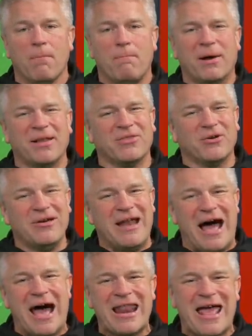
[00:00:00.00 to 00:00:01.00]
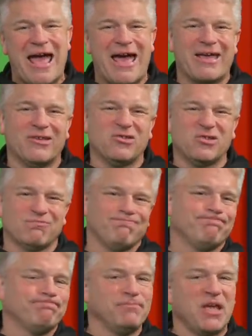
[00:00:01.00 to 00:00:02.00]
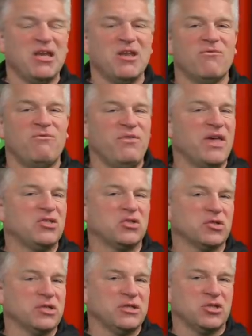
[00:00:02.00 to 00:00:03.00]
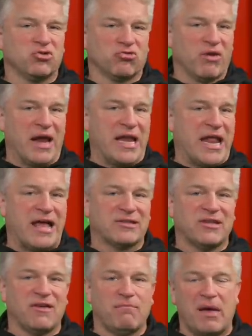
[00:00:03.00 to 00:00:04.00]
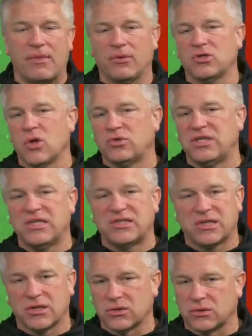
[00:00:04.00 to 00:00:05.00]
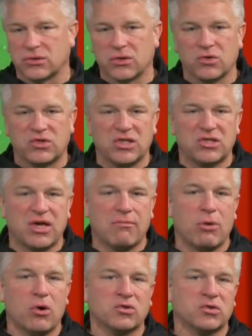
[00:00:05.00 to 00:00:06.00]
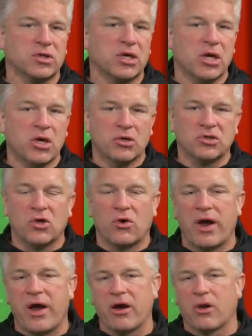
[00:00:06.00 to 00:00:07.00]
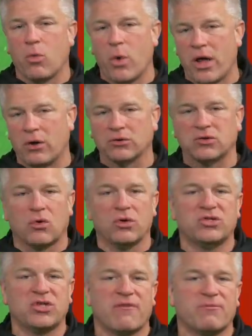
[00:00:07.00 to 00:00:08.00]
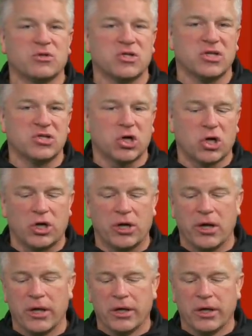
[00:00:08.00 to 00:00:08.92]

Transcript: But they're not as individually great as they've been. There's no T Sizzle, there's no CJ Mosley, there's no Eric Weddle, Tony Jefferson is hurt.